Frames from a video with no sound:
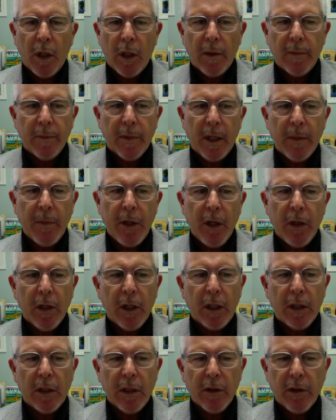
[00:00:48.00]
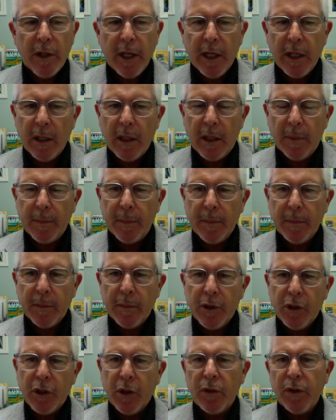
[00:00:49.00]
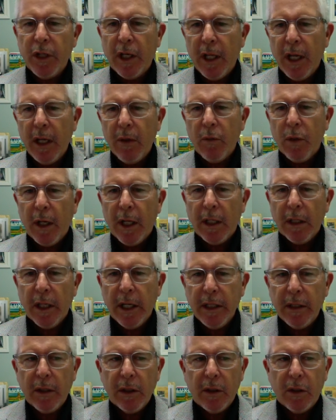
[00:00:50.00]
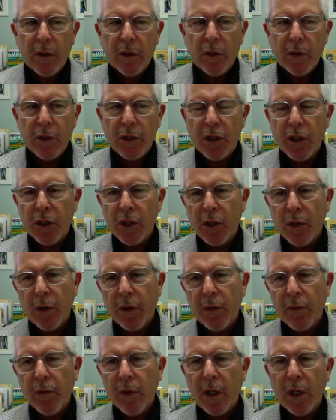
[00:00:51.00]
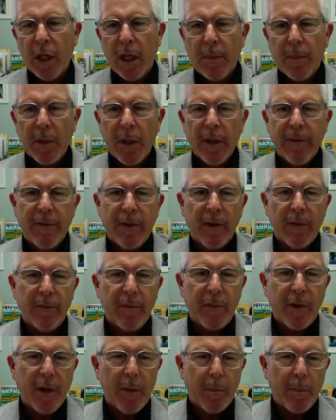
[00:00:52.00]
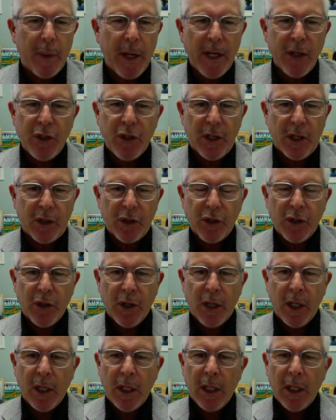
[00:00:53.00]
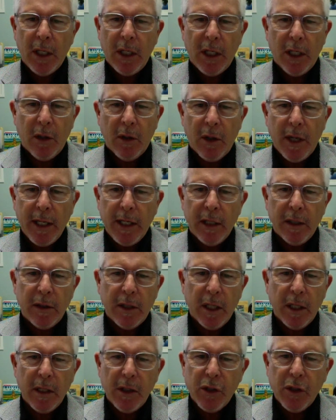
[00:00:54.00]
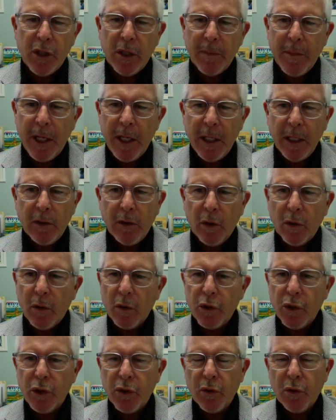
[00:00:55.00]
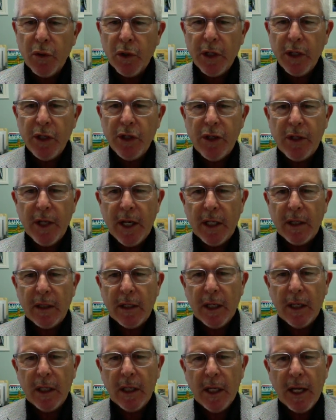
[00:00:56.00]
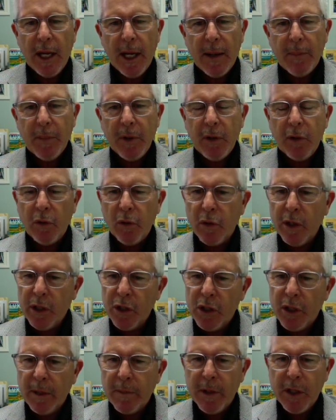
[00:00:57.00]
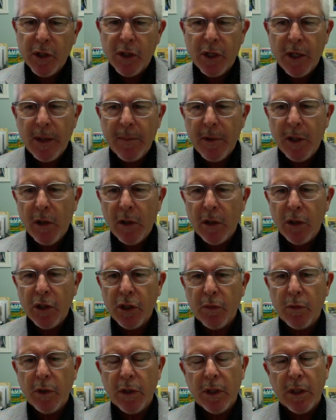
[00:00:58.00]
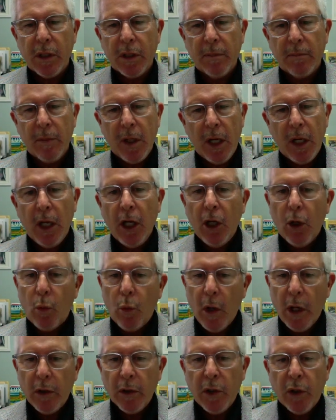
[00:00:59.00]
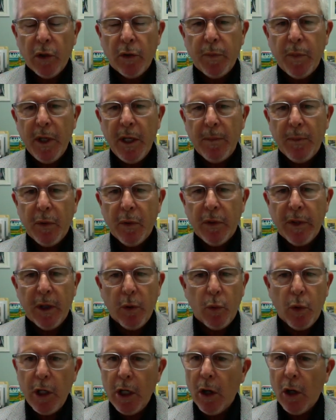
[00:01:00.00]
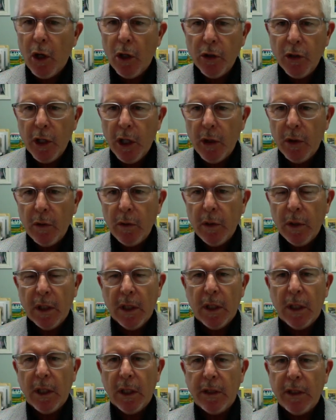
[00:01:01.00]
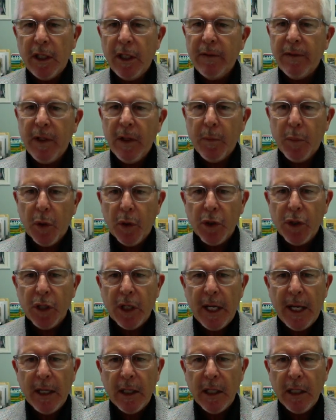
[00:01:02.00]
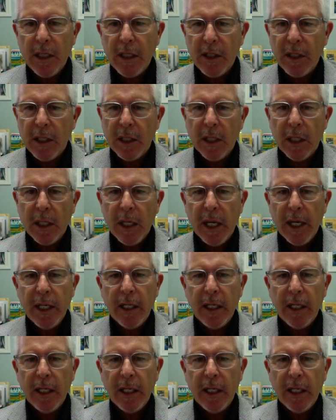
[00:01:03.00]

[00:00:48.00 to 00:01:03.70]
Well, I'm here to clear that up. So today what I'd like to do is just go through a couple of the basics. You know, I can tell you some anecdotal stories that happened during some of the seminars with some well-known people that we all know, TV personalities and the